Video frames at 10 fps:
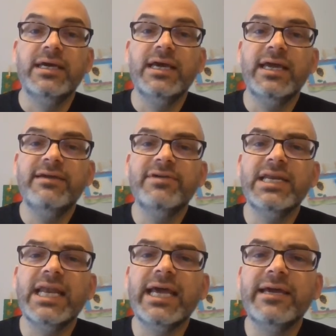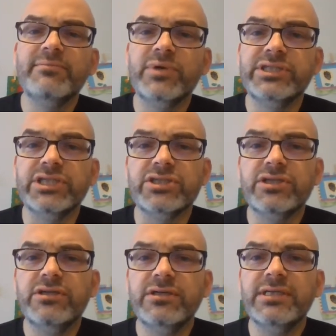Even land bridges
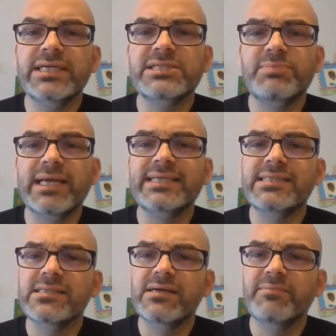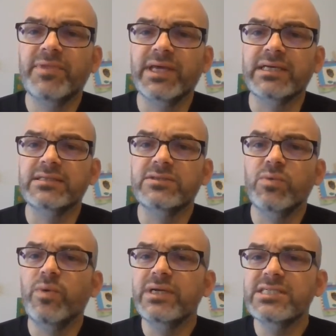couldn't explain some things.
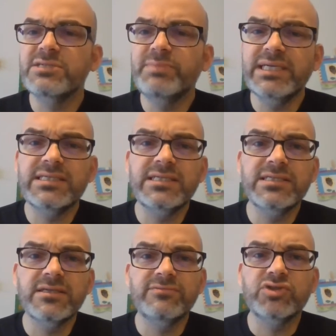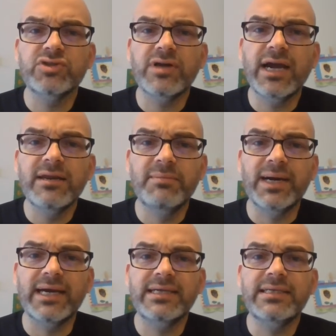One species of
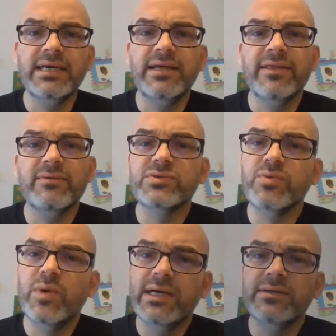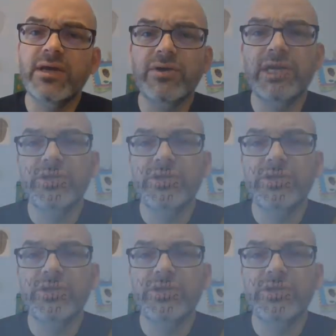trilobite that was well known in